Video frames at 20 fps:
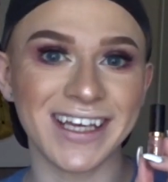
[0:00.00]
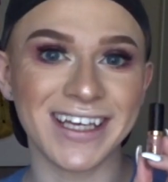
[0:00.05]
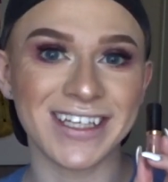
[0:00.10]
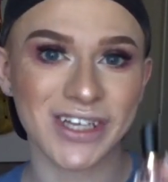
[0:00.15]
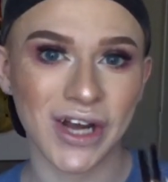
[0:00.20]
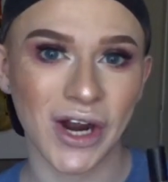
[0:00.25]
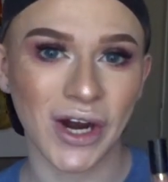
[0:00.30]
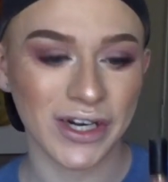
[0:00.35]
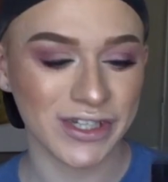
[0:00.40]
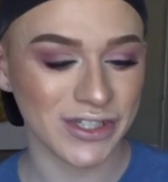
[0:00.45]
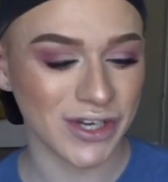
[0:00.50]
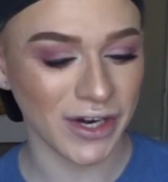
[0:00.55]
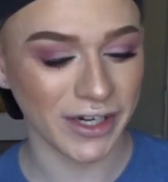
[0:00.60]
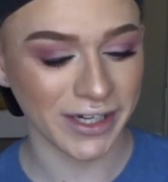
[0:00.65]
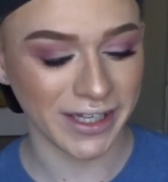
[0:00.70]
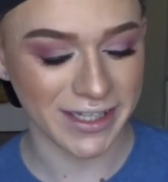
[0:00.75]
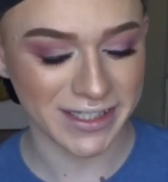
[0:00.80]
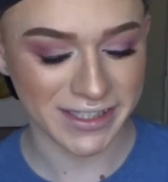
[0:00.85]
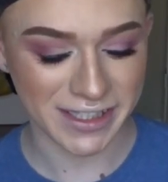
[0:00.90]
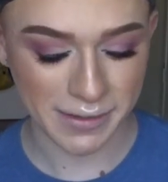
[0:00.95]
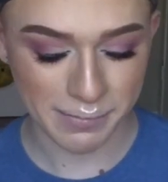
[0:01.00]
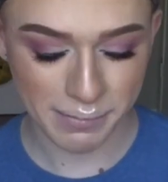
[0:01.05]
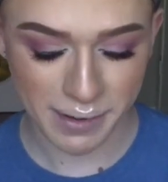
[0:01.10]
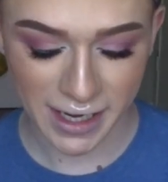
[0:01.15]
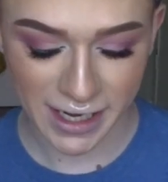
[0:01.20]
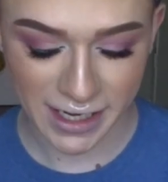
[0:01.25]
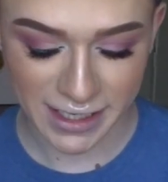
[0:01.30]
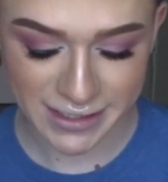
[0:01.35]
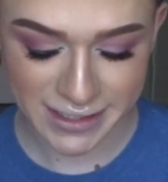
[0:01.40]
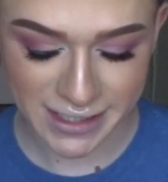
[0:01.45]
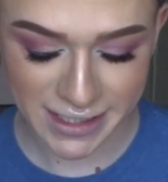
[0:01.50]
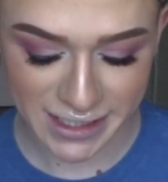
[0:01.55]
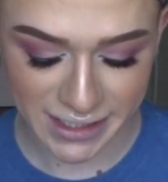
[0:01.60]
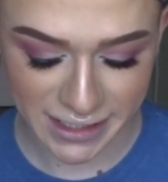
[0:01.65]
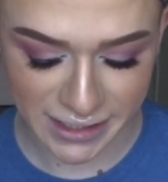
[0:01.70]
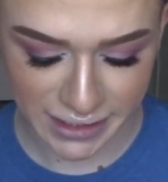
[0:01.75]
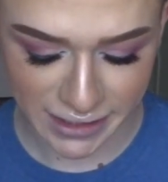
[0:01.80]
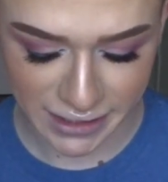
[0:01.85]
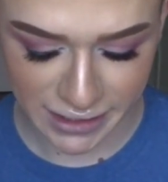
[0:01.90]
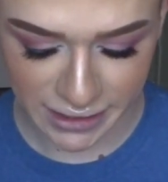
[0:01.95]
the Tarte lip paint
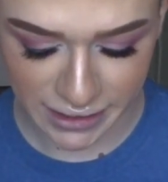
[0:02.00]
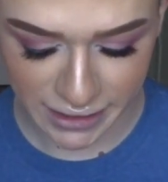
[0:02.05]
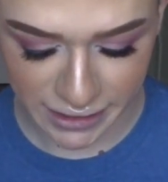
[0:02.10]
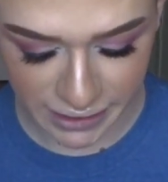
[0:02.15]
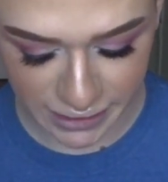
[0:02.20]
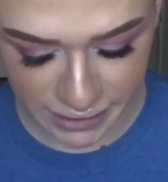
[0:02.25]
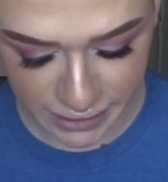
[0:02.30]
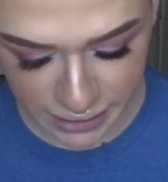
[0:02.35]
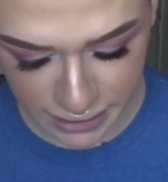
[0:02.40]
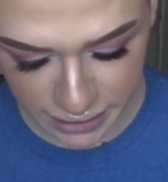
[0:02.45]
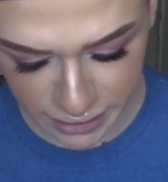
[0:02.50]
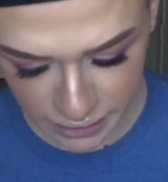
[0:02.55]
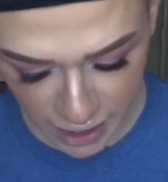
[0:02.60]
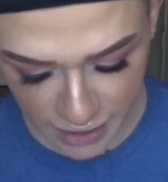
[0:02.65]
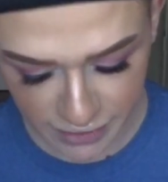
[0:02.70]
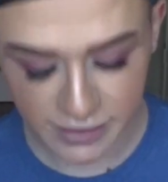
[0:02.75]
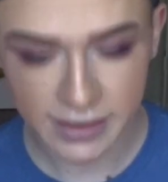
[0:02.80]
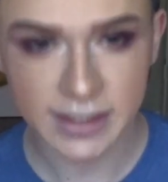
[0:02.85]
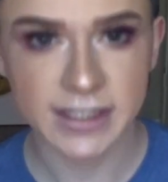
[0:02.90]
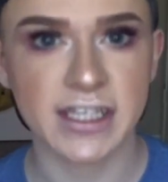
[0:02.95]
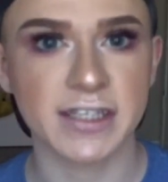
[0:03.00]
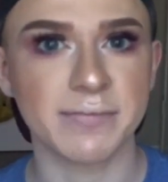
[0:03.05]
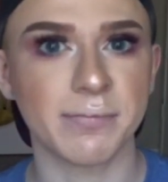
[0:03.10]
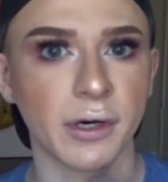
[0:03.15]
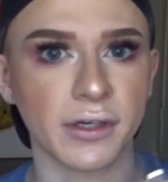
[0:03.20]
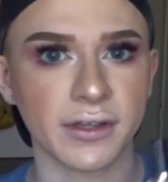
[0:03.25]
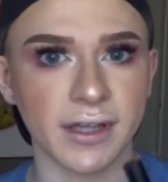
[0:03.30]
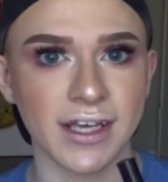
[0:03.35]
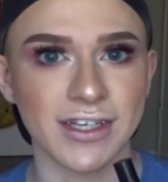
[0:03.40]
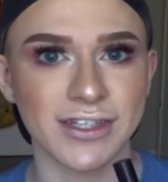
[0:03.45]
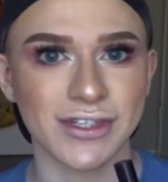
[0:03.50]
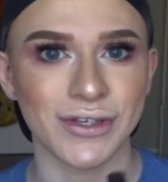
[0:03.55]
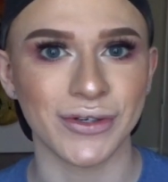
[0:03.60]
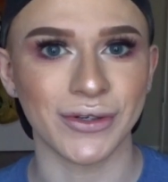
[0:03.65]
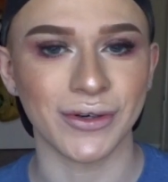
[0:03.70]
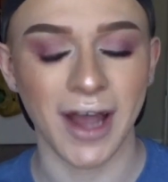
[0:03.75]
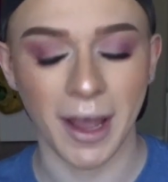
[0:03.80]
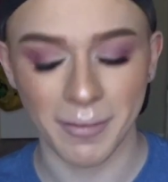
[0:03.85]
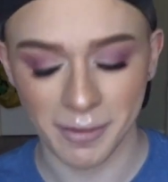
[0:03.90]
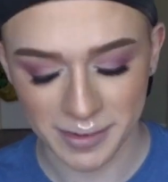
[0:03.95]
in, I think this is Birthday
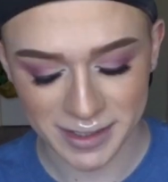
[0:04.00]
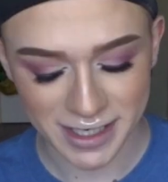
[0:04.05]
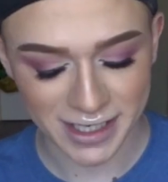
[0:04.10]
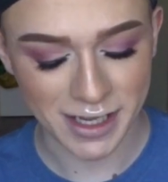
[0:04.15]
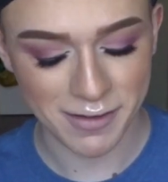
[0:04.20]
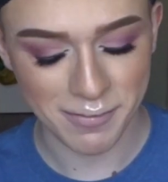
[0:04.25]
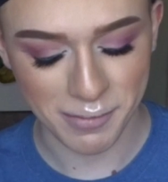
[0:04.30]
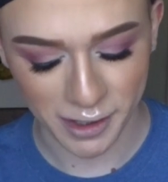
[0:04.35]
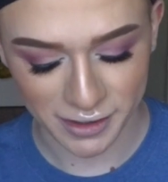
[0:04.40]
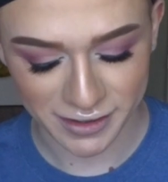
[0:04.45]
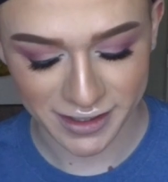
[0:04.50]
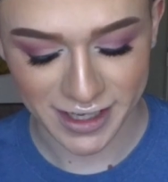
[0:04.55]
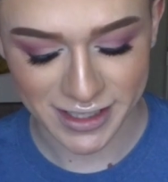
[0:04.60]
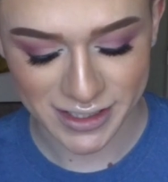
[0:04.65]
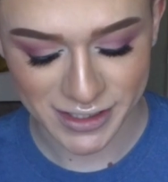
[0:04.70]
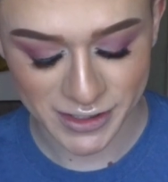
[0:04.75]
Suit. I'm gonna be taking Birthday